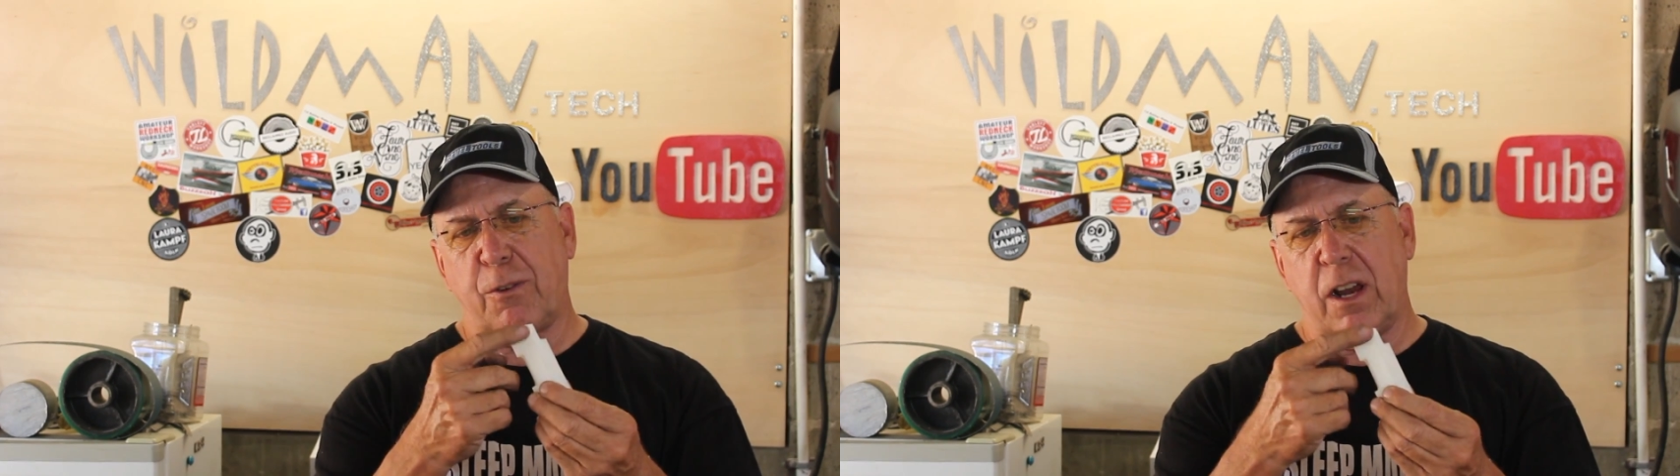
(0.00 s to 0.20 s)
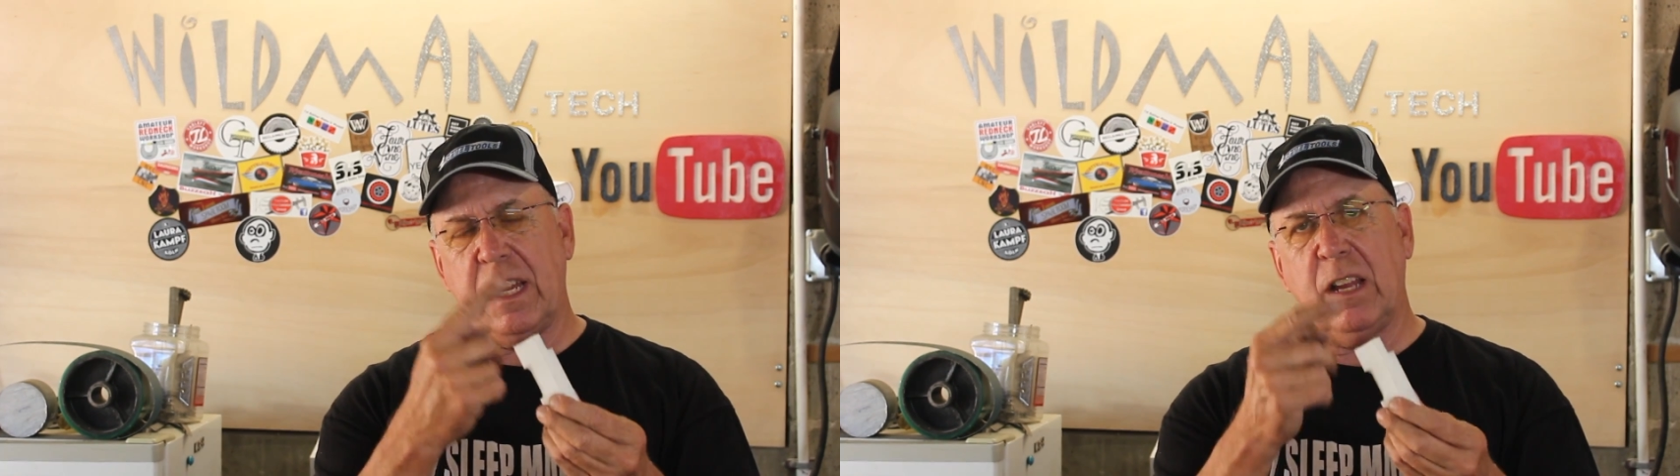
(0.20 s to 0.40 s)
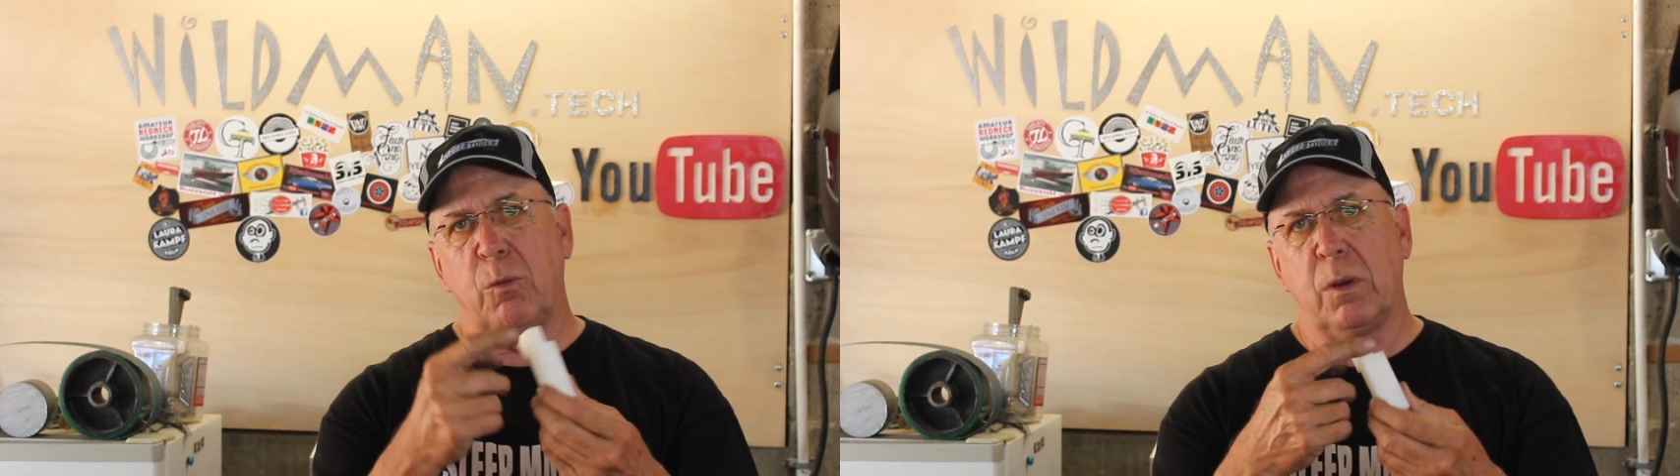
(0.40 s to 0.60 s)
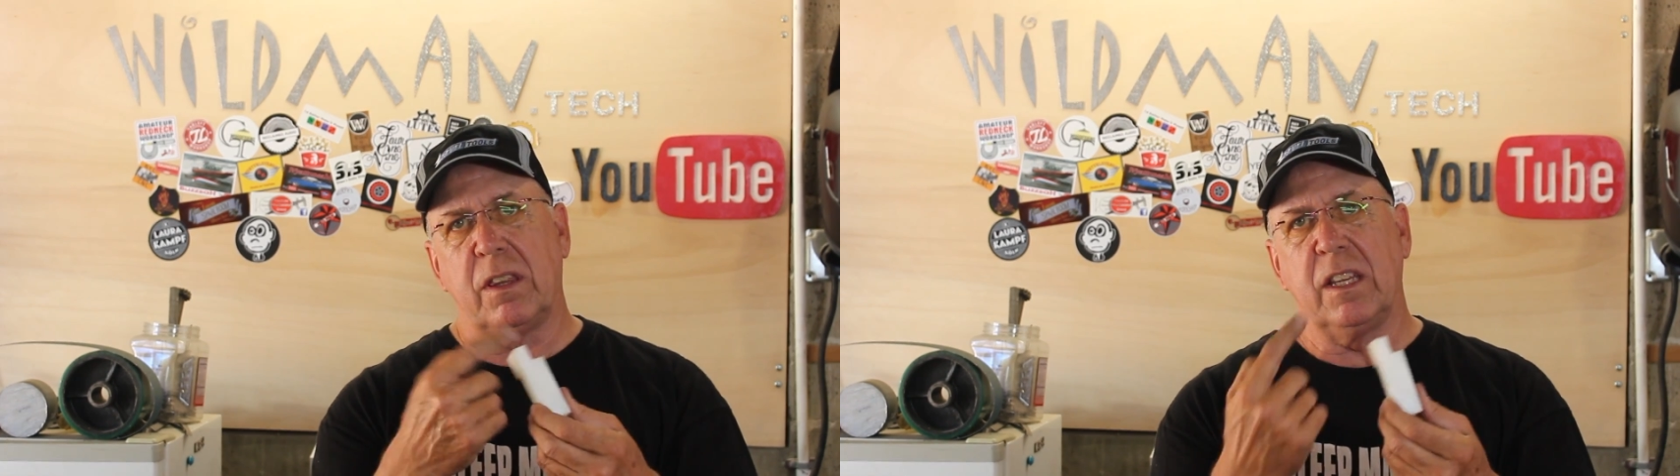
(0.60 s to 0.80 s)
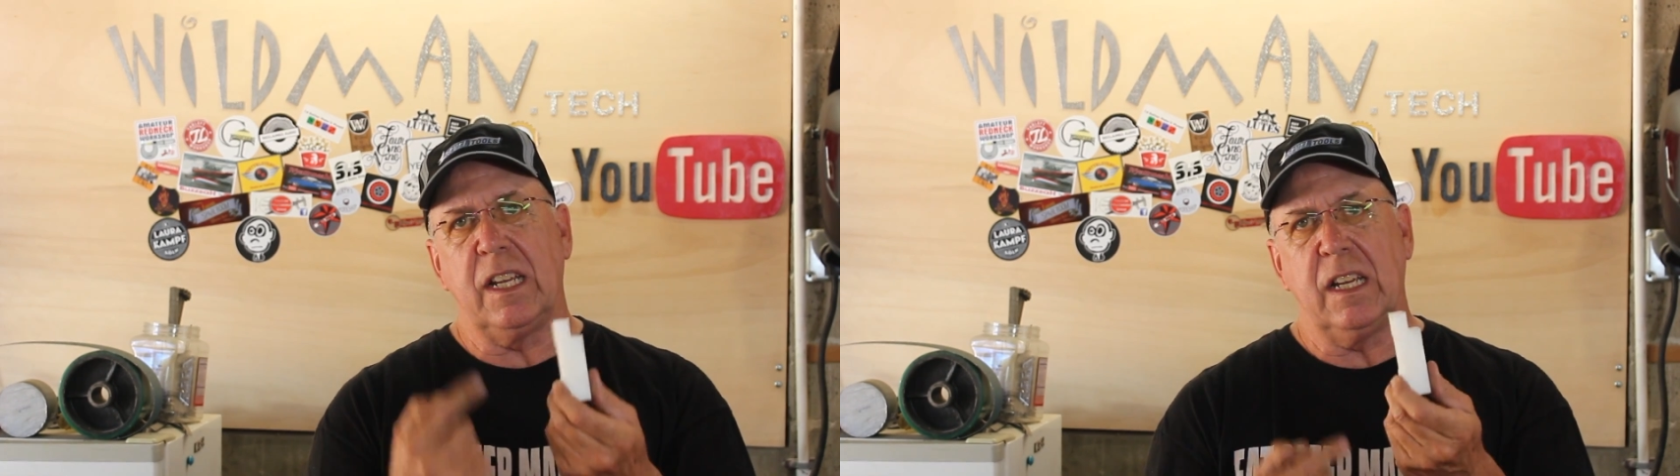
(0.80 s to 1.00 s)
front end
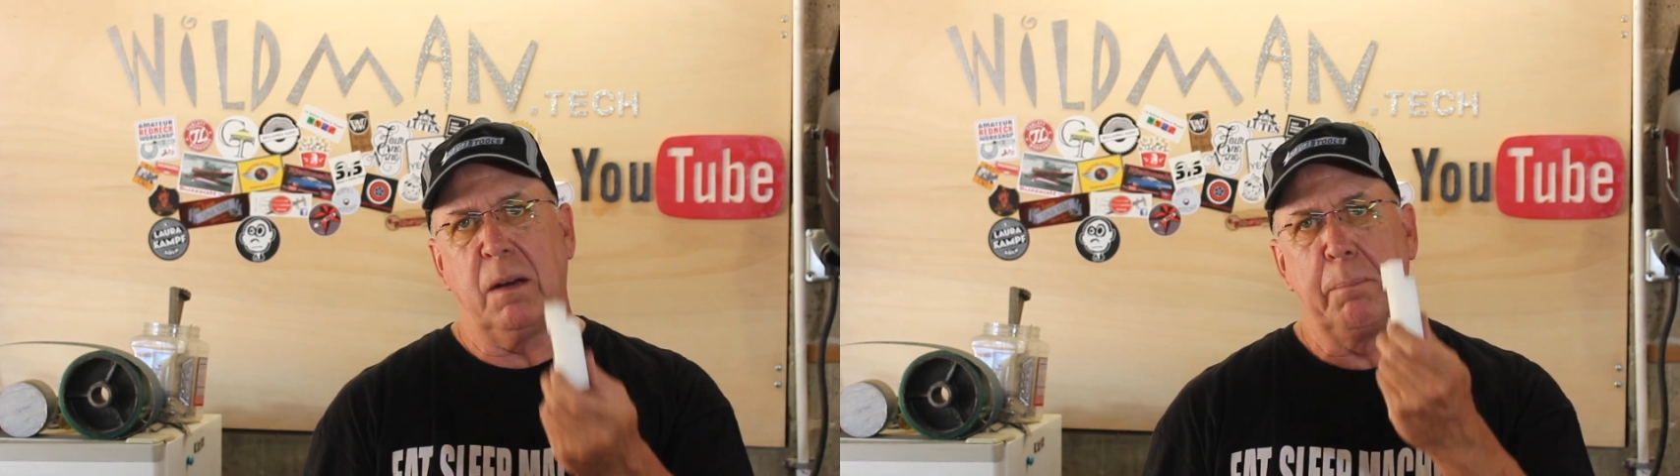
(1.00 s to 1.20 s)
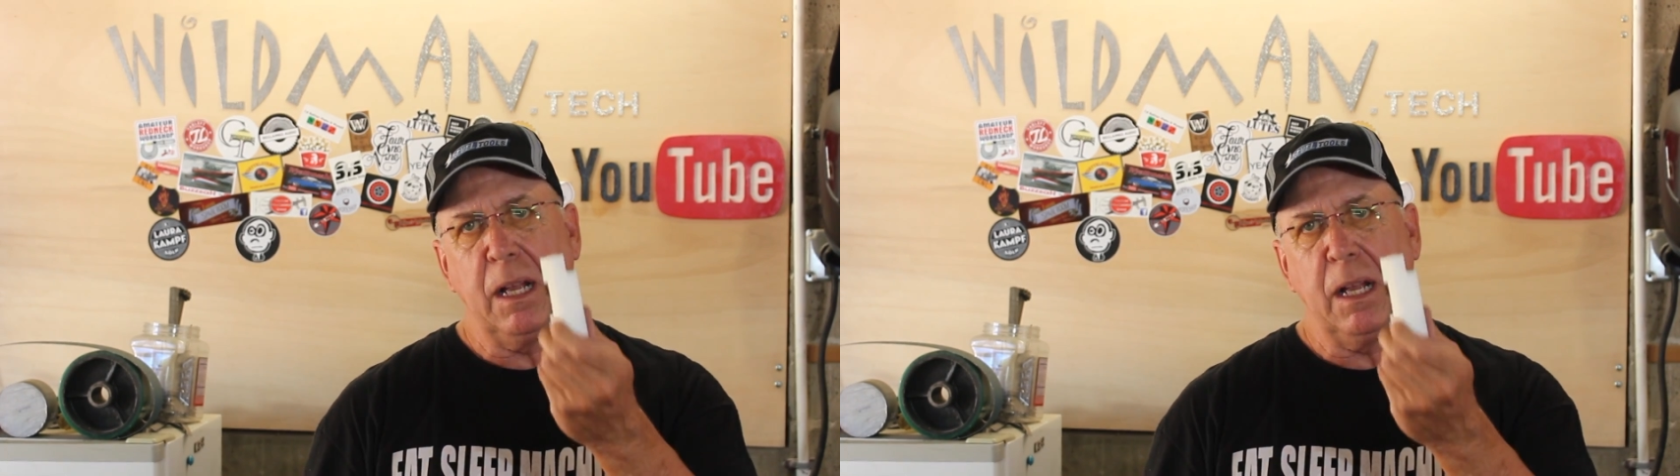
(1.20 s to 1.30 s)
with the uh,